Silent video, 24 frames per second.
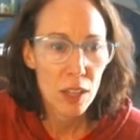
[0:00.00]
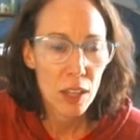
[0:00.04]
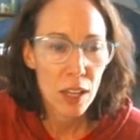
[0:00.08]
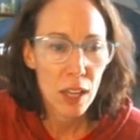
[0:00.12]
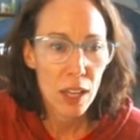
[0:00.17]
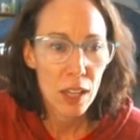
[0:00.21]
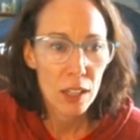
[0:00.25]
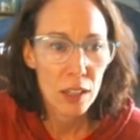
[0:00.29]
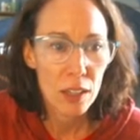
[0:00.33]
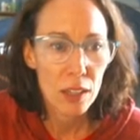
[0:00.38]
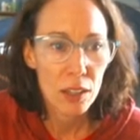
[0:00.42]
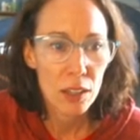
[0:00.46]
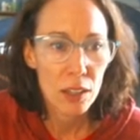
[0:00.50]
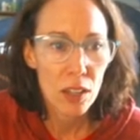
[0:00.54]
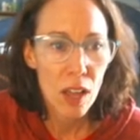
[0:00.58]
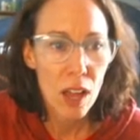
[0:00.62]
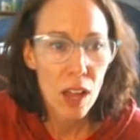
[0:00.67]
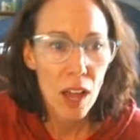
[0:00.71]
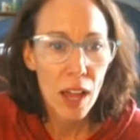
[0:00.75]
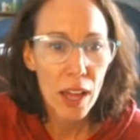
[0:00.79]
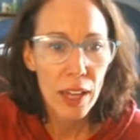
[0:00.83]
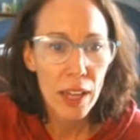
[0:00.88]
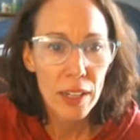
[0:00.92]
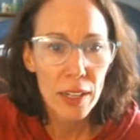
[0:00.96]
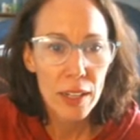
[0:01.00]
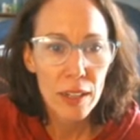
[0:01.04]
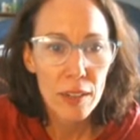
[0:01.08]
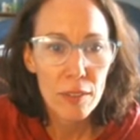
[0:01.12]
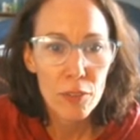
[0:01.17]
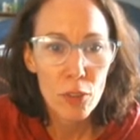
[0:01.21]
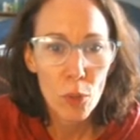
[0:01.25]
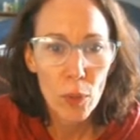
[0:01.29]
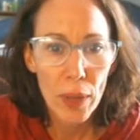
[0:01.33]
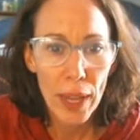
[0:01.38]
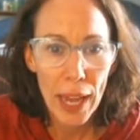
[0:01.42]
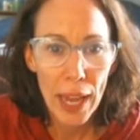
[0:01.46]
a lot of
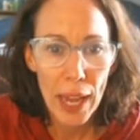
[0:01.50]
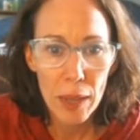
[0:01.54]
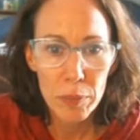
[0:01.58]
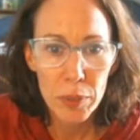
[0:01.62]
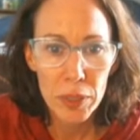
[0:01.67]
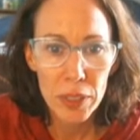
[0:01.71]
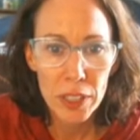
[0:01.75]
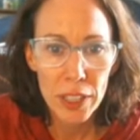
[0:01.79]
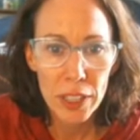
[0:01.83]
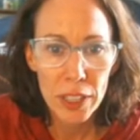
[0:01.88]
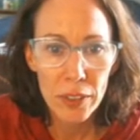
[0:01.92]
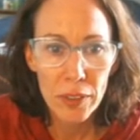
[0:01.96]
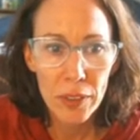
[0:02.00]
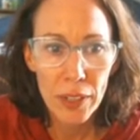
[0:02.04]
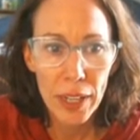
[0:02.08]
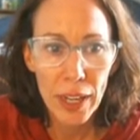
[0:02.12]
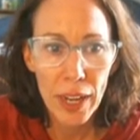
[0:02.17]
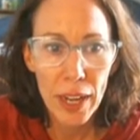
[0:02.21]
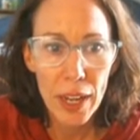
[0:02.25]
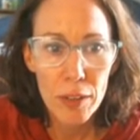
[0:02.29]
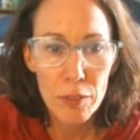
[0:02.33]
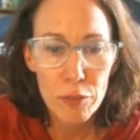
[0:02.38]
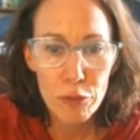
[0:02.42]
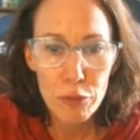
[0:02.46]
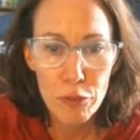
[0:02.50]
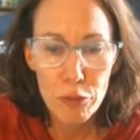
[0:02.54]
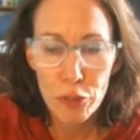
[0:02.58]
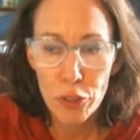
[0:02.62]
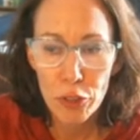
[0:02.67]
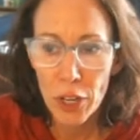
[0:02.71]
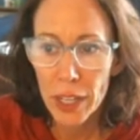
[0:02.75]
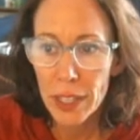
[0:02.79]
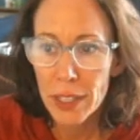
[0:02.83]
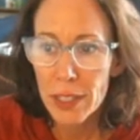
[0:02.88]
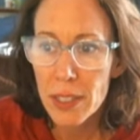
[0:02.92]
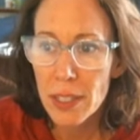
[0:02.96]
vocabulary up
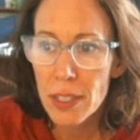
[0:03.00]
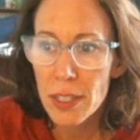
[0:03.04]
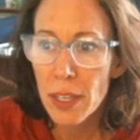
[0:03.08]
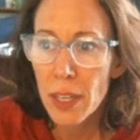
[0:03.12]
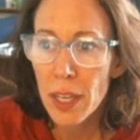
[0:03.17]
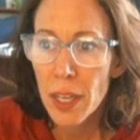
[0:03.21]
front